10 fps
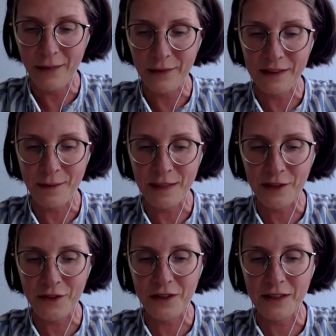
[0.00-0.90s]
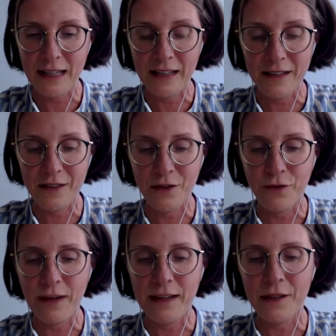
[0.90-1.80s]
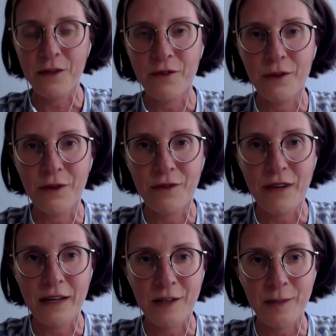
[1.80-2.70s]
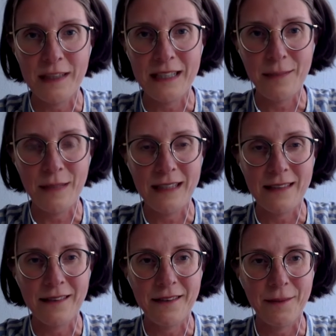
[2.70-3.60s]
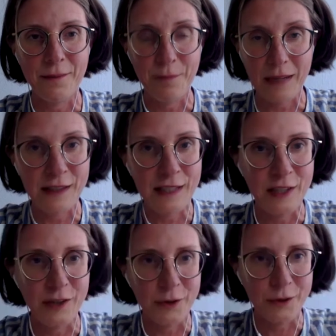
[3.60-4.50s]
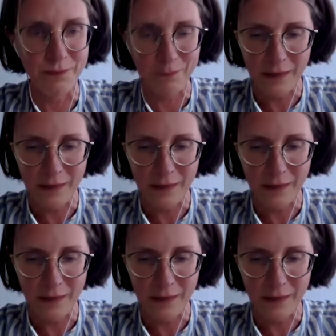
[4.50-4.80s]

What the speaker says: with the measures taken to fight coronavirus pandemic by the EU,